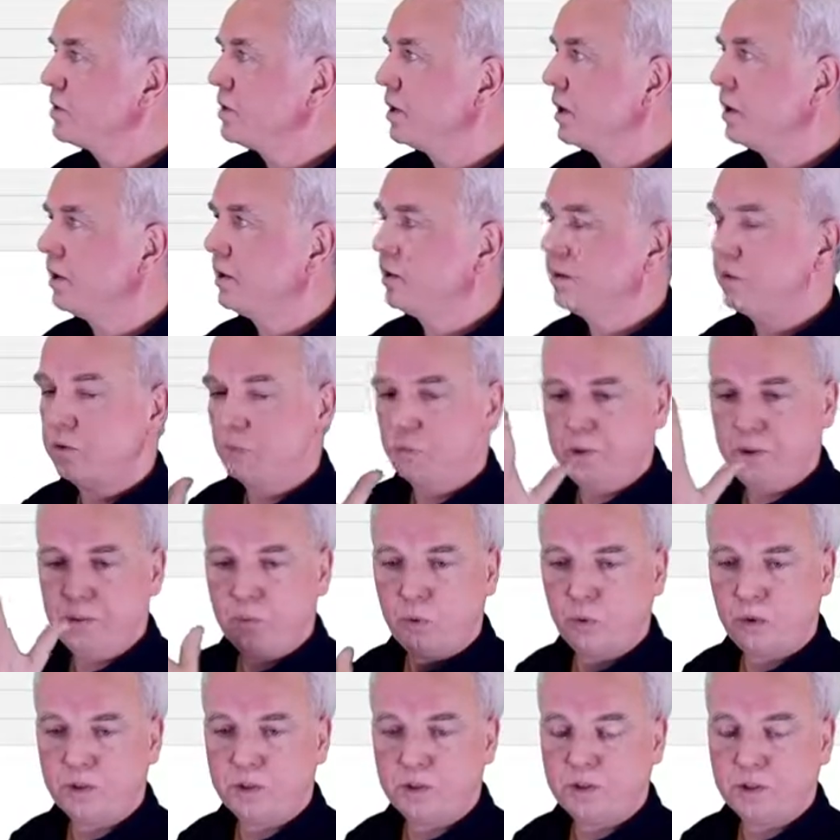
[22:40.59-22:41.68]
then the
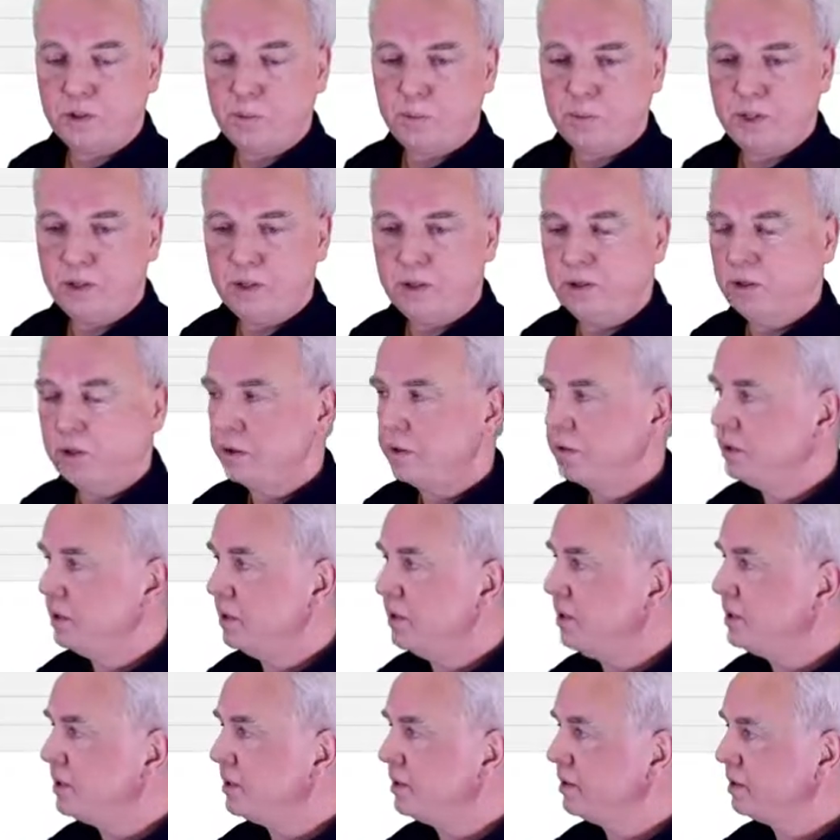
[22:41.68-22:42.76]
report is simply
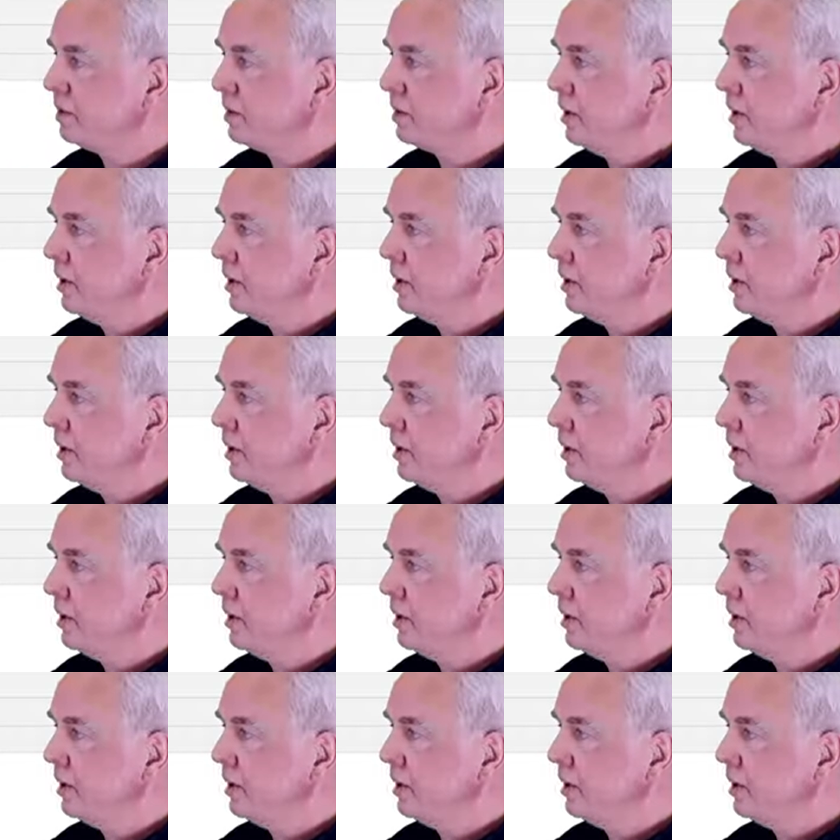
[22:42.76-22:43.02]
deleted,